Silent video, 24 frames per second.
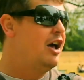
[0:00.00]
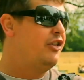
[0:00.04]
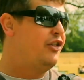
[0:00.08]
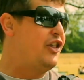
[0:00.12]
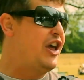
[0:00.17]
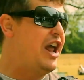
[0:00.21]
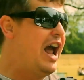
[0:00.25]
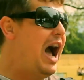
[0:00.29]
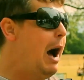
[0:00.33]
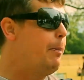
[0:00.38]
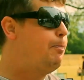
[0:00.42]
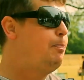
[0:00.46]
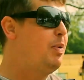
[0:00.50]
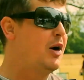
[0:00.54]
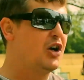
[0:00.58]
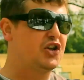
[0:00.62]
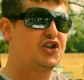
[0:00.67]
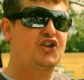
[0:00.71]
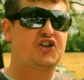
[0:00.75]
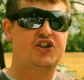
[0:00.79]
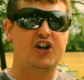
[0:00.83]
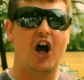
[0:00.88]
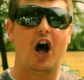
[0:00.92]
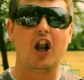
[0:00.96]
the
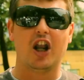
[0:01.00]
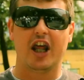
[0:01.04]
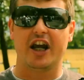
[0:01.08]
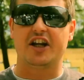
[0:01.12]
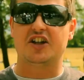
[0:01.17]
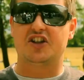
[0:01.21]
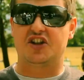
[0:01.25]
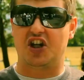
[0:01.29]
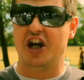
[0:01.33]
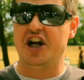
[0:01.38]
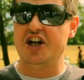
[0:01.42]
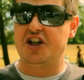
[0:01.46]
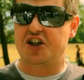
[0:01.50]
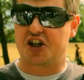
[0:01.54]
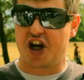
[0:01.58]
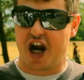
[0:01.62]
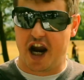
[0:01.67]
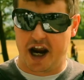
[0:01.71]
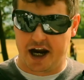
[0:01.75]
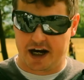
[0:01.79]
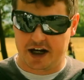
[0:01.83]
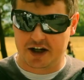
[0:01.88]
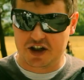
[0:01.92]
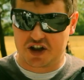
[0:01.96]
apostolic
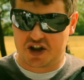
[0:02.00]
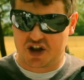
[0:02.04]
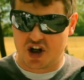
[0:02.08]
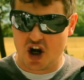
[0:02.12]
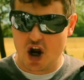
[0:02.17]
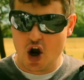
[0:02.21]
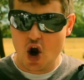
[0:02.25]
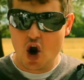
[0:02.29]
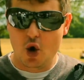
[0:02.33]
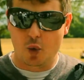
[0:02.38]
teachings